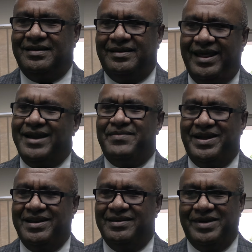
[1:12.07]
Dead
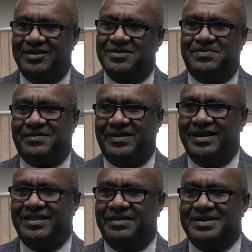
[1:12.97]
money we had to provide
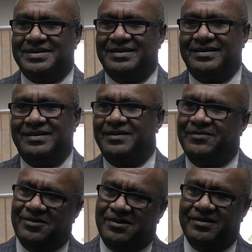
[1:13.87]
in the budget
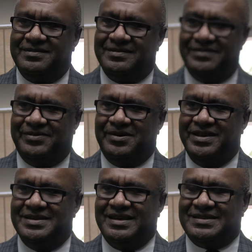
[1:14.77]
for
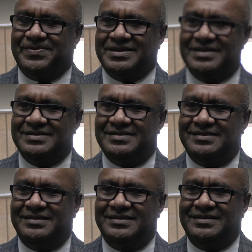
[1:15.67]
his expense.
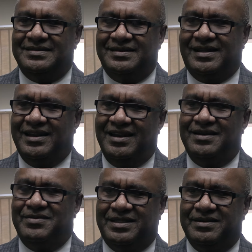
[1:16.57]

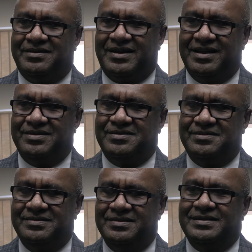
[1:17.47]
Clearly what they were trying to
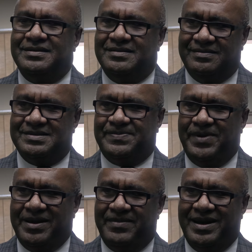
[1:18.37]
do was
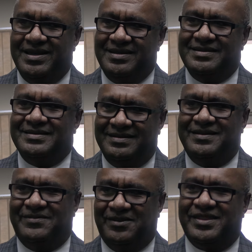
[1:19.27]
spend money
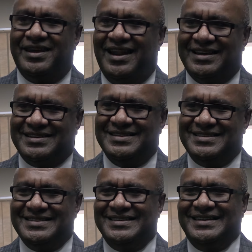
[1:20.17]
for the
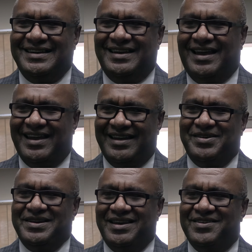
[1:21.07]
elections, and
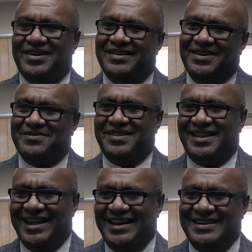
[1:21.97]
when they got over the
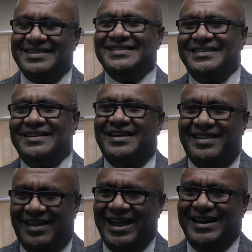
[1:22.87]
line,
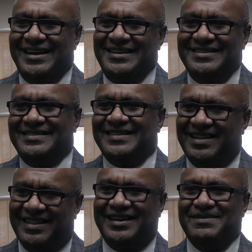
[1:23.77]
hide it
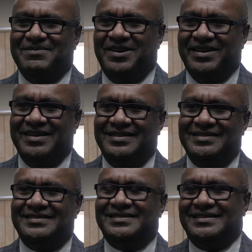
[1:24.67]
and then keep going.
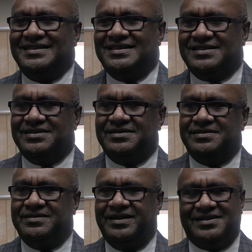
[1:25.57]
So,
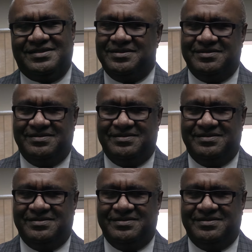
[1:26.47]
you know, so